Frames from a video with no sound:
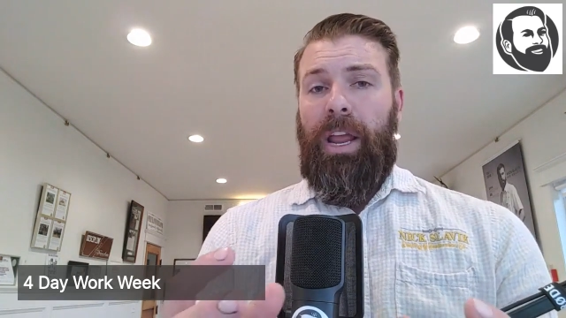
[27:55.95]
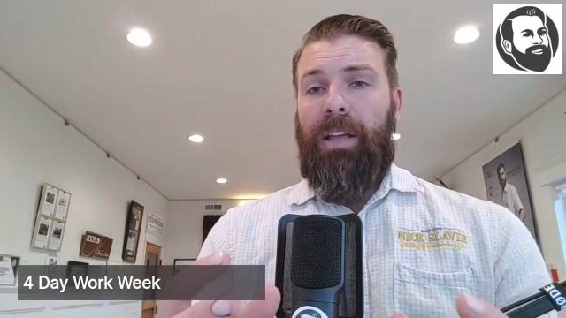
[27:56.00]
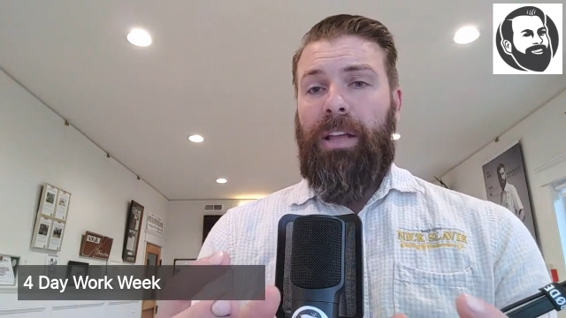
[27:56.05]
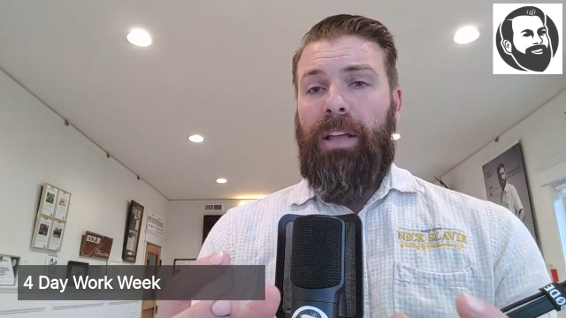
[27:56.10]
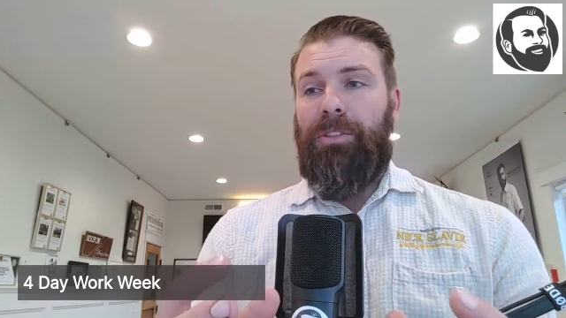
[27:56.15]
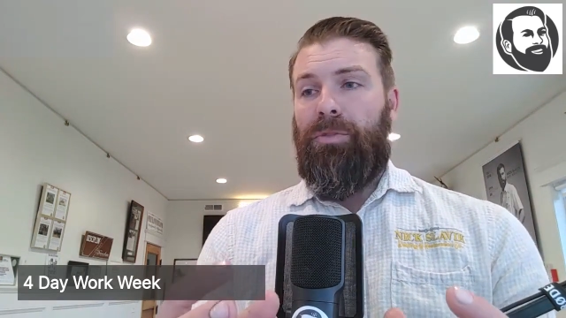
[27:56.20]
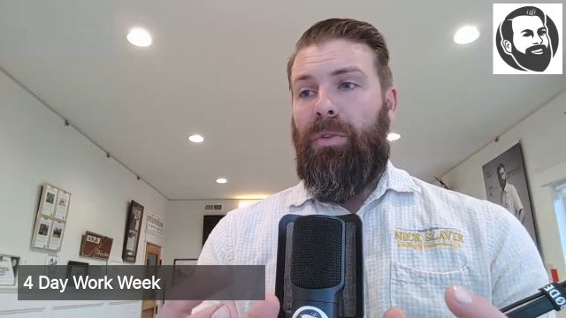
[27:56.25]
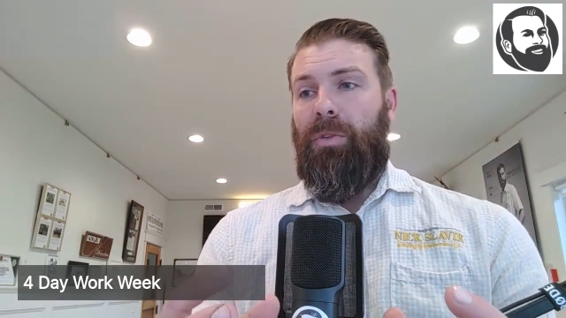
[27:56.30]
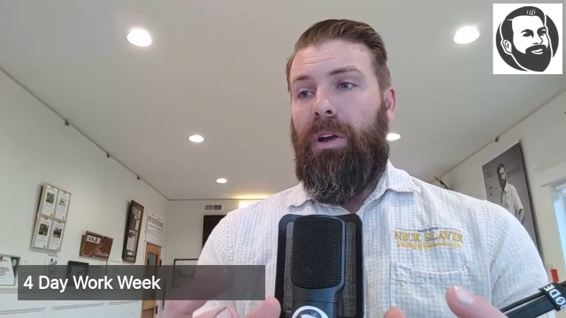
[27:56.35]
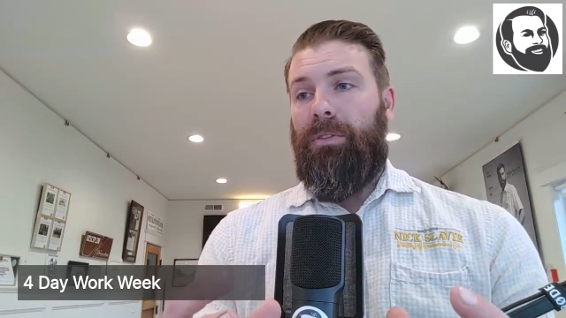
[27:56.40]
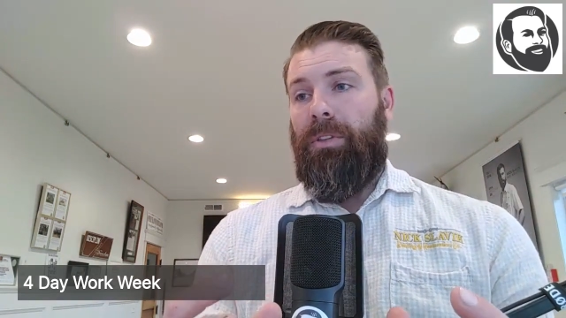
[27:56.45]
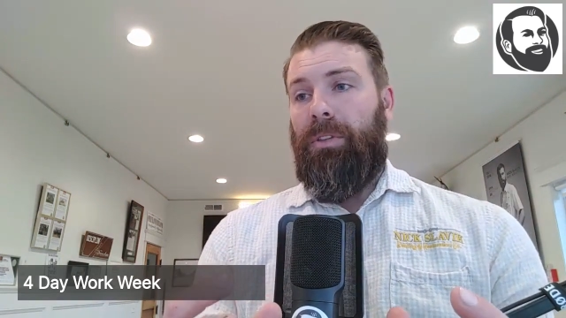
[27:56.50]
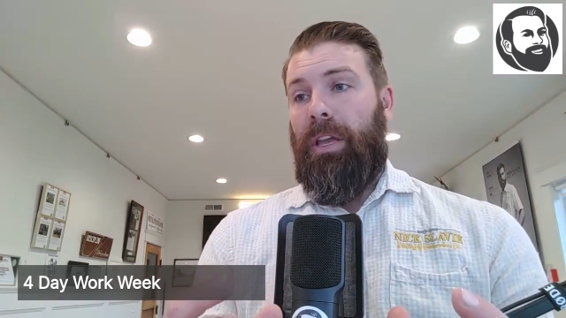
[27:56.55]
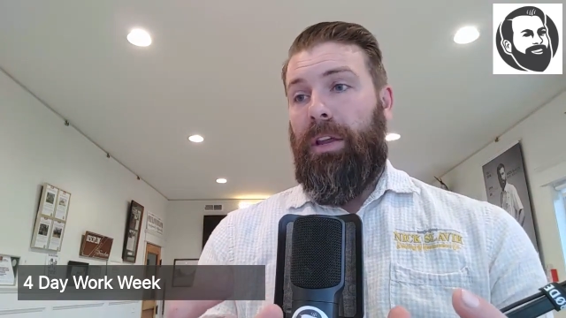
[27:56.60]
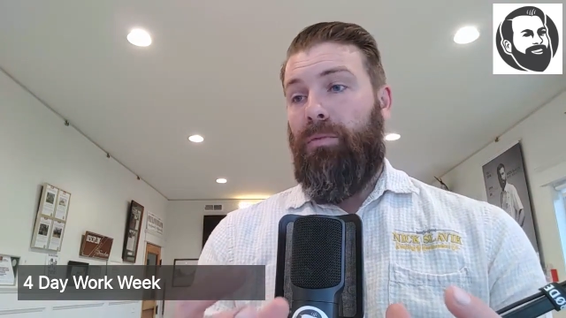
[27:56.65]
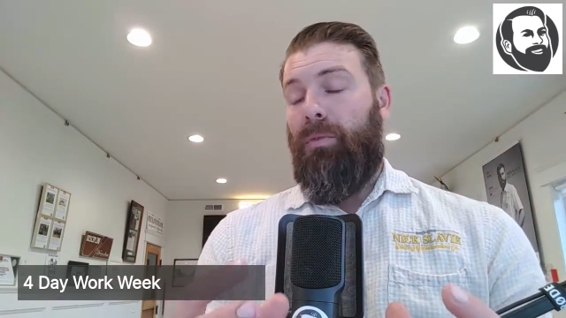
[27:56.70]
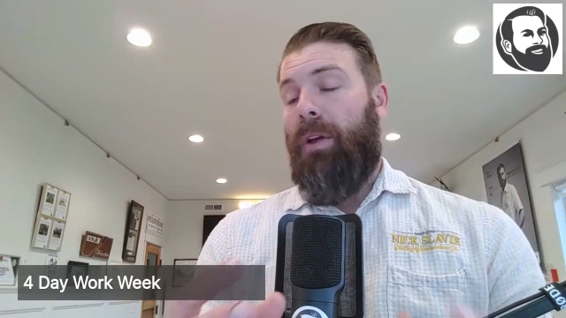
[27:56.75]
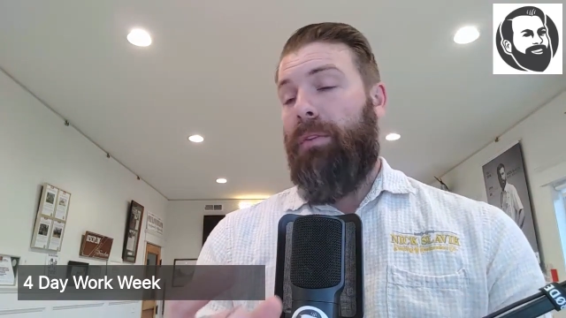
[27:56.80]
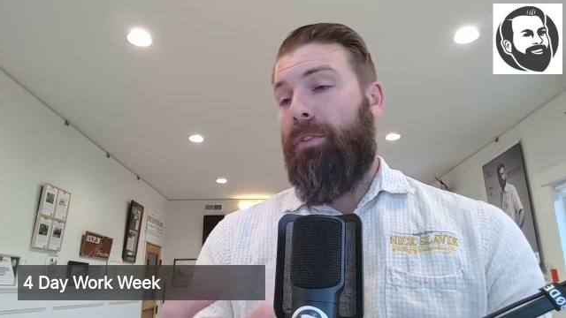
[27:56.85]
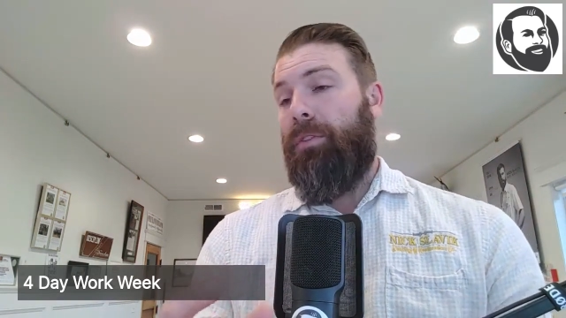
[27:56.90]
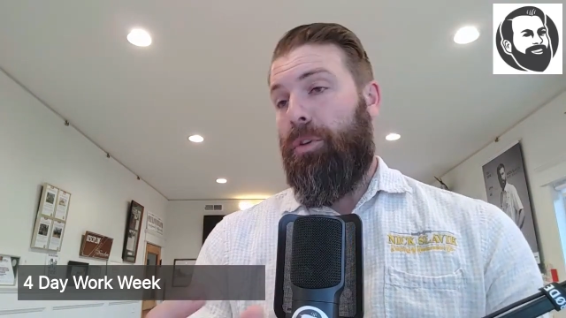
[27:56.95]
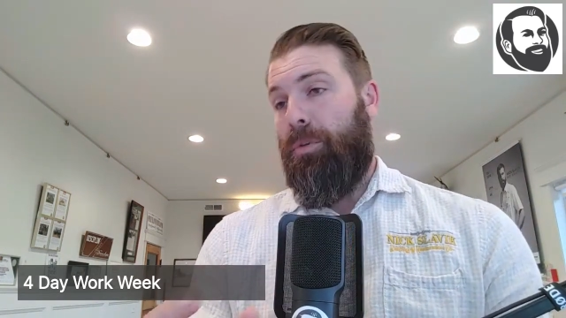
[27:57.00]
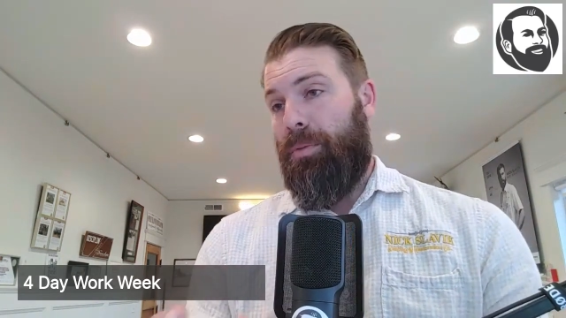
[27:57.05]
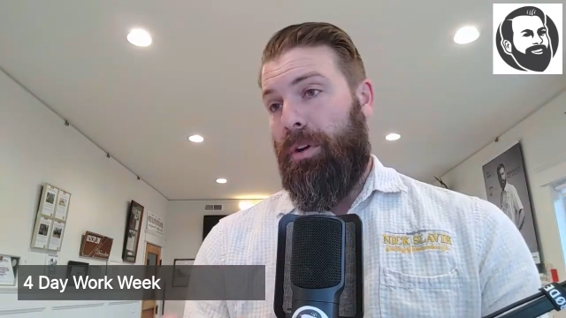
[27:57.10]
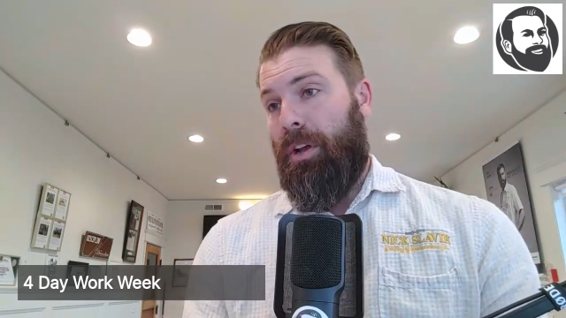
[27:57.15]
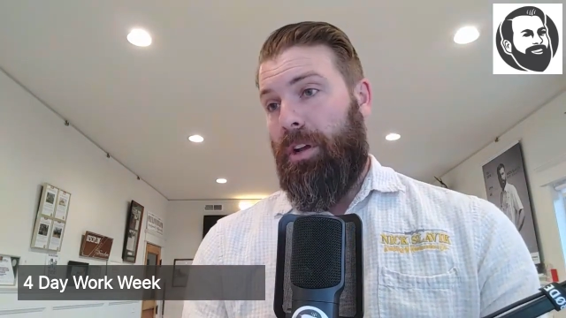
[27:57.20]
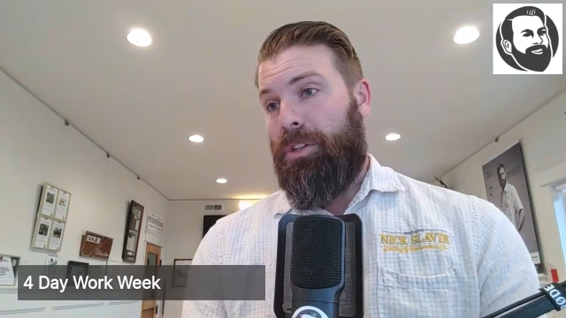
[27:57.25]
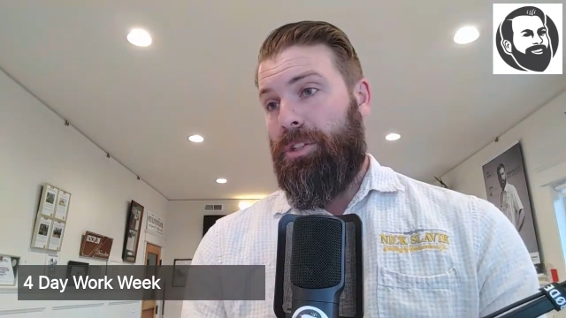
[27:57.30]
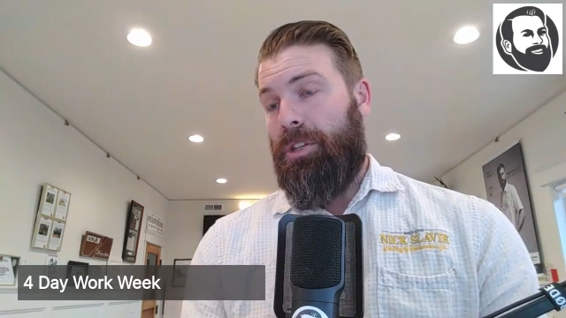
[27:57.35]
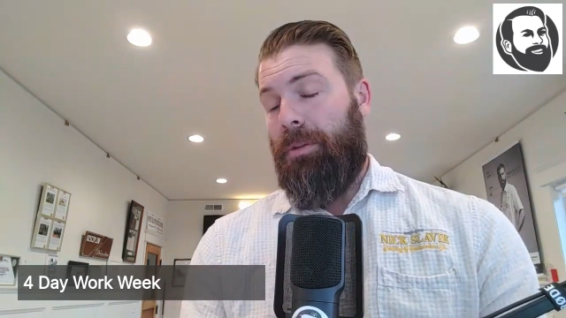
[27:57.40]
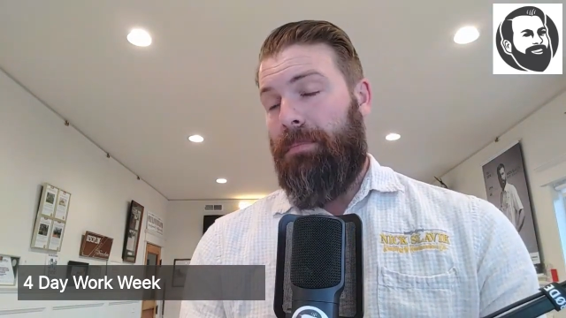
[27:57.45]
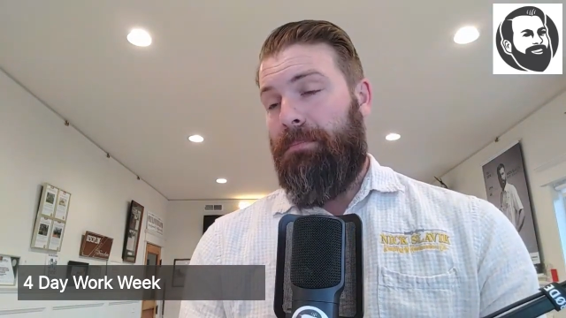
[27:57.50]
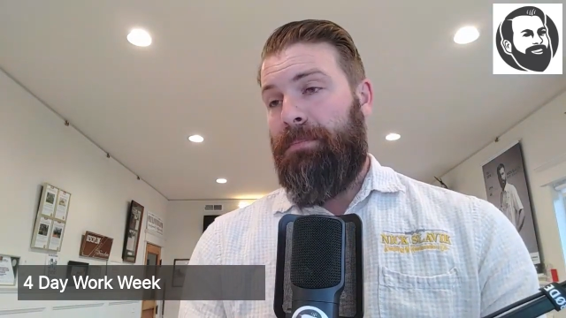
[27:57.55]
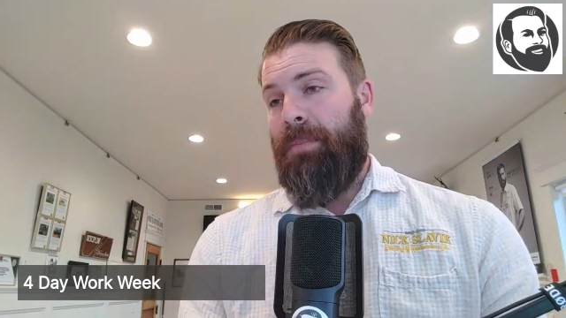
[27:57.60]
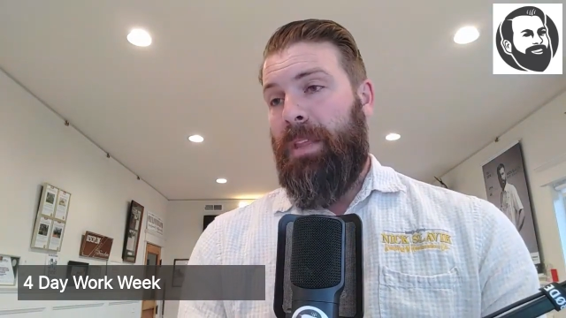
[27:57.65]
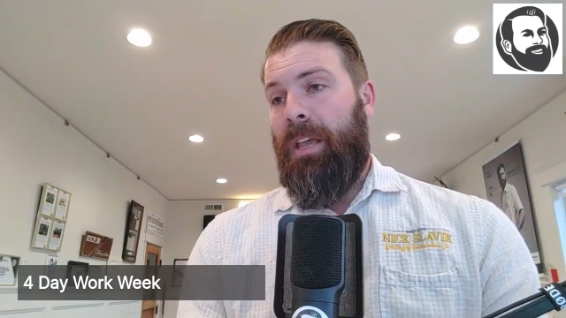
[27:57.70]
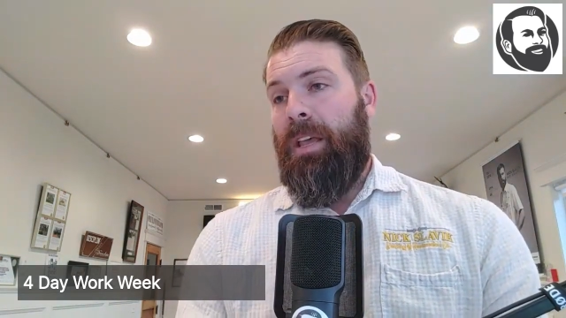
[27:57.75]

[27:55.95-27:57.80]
hands around like revenue production